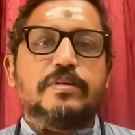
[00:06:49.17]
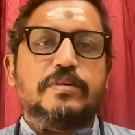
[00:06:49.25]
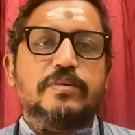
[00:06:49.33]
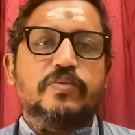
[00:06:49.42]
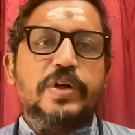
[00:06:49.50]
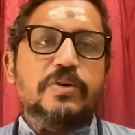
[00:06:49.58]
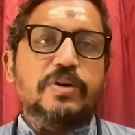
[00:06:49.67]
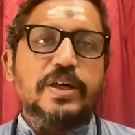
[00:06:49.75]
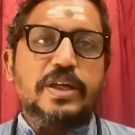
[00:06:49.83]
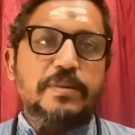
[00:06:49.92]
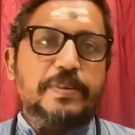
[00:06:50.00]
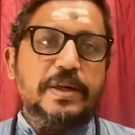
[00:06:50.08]
when you are
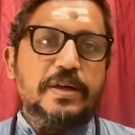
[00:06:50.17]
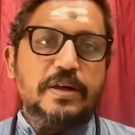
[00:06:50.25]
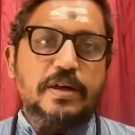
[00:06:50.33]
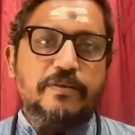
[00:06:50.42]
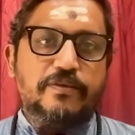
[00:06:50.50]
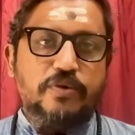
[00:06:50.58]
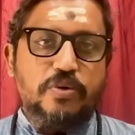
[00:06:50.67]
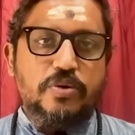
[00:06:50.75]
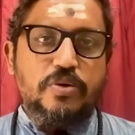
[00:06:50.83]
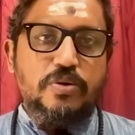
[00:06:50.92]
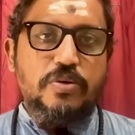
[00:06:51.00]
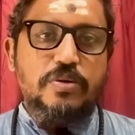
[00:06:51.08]
keeping a
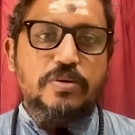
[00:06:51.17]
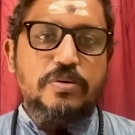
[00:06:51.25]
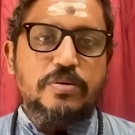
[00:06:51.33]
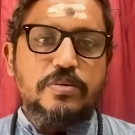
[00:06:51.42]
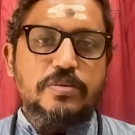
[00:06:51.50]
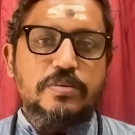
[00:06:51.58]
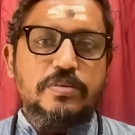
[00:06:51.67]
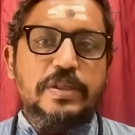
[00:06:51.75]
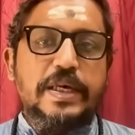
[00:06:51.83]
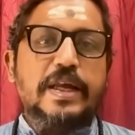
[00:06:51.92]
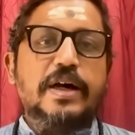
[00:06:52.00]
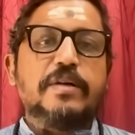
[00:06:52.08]
photo,
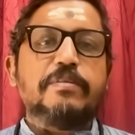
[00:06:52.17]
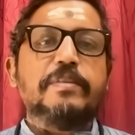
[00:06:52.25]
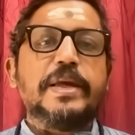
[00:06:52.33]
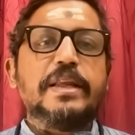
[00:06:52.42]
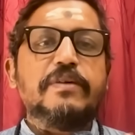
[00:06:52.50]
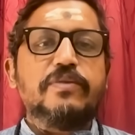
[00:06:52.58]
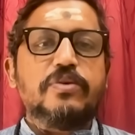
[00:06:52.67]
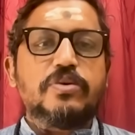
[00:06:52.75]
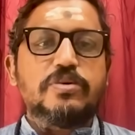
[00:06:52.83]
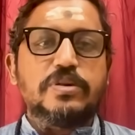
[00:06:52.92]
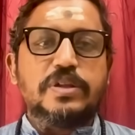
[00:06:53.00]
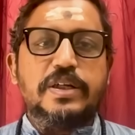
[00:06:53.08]
there are many
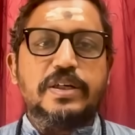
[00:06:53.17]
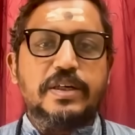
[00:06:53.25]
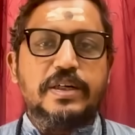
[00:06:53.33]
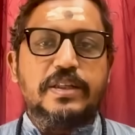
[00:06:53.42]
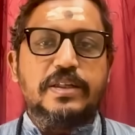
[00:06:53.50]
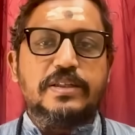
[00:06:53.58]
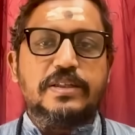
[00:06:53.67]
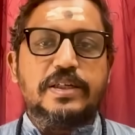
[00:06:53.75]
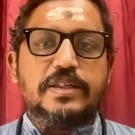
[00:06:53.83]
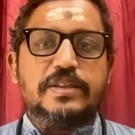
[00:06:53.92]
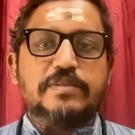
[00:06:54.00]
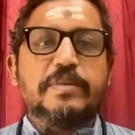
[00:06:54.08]
photos on the internet these
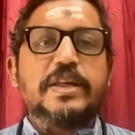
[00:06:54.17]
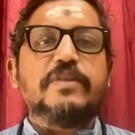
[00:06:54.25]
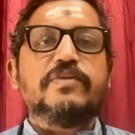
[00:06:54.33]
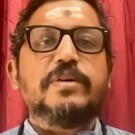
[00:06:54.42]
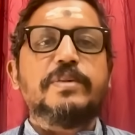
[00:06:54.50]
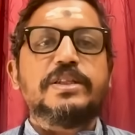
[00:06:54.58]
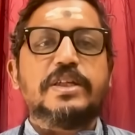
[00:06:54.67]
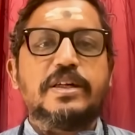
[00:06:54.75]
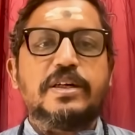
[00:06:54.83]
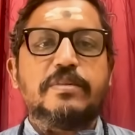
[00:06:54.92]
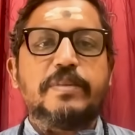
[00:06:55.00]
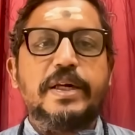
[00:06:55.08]
days. Many of them are
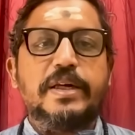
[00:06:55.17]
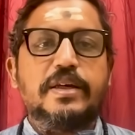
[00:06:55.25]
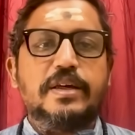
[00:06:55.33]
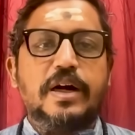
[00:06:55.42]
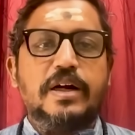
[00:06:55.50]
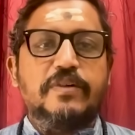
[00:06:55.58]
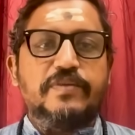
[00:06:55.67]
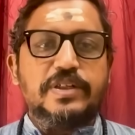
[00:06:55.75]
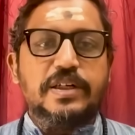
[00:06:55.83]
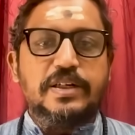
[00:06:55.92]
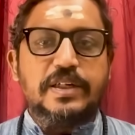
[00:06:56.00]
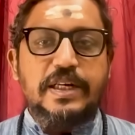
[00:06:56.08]
generated by
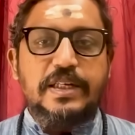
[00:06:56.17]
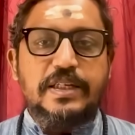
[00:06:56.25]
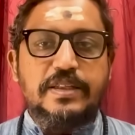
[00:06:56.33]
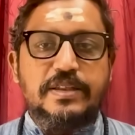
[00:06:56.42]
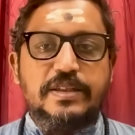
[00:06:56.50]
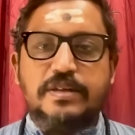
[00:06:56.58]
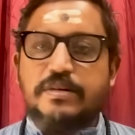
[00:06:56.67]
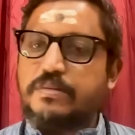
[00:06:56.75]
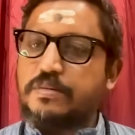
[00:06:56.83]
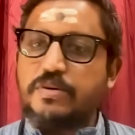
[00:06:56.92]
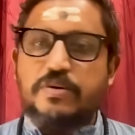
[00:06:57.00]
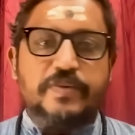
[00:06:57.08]
artificial intelligence and
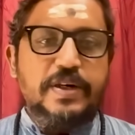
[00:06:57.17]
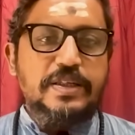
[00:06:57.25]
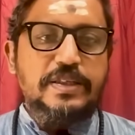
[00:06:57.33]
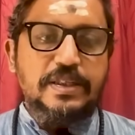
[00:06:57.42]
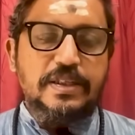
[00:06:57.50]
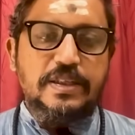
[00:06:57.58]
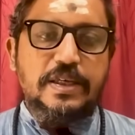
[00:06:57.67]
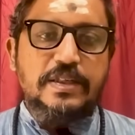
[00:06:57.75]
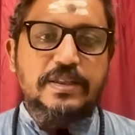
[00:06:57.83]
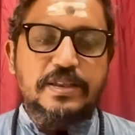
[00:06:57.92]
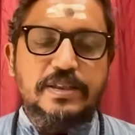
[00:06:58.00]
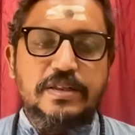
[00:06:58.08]
various other
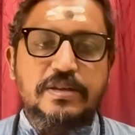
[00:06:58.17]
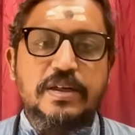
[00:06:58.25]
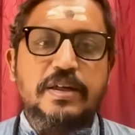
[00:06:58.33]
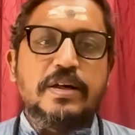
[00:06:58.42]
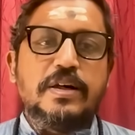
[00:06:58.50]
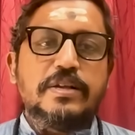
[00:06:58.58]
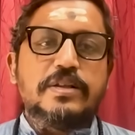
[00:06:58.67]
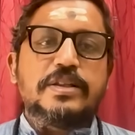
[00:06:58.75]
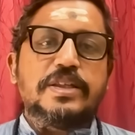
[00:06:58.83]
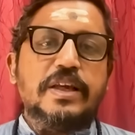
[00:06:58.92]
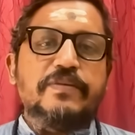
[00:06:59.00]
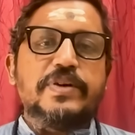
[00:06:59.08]
things, etc. The
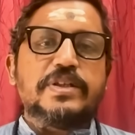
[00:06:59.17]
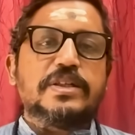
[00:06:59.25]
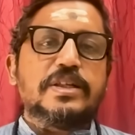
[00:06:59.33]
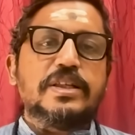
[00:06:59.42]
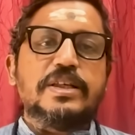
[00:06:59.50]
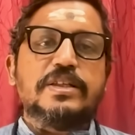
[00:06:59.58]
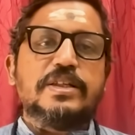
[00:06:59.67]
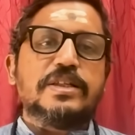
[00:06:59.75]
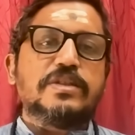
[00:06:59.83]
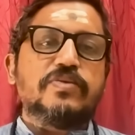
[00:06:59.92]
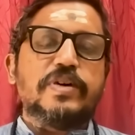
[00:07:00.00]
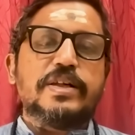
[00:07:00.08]
safest and the
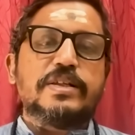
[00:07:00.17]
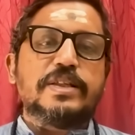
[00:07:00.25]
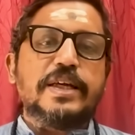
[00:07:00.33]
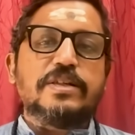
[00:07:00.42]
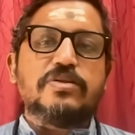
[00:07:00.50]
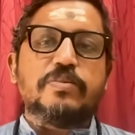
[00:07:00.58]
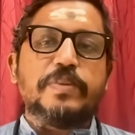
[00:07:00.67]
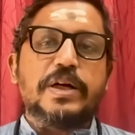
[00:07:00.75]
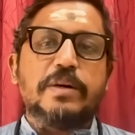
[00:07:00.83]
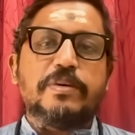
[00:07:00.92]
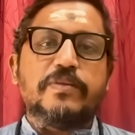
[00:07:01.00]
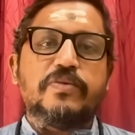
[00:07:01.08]
easiest way is that you pick
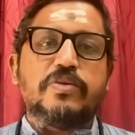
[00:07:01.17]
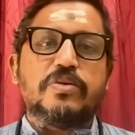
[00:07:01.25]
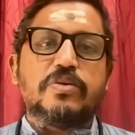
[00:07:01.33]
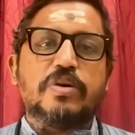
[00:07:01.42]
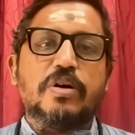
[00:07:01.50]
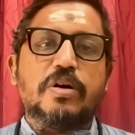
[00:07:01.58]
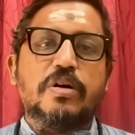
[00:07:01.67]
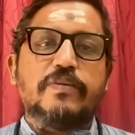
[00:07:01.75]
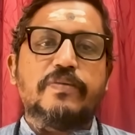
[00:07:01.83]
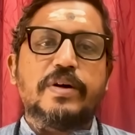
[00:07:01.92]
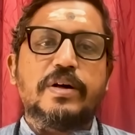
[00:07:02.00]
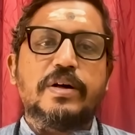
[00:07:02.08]
up a photo
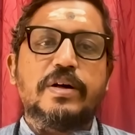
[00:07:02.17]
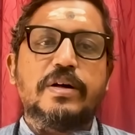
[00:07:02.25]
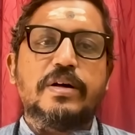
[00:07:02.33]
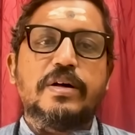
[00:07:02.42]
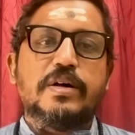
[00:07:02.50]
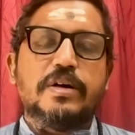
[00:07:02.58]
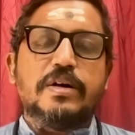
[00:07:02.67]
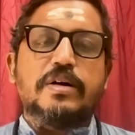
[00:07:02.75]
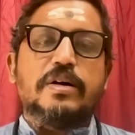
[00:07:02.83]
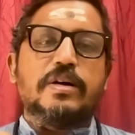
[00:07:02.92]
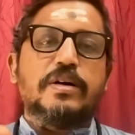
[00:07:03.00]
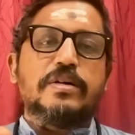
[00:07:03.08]
of a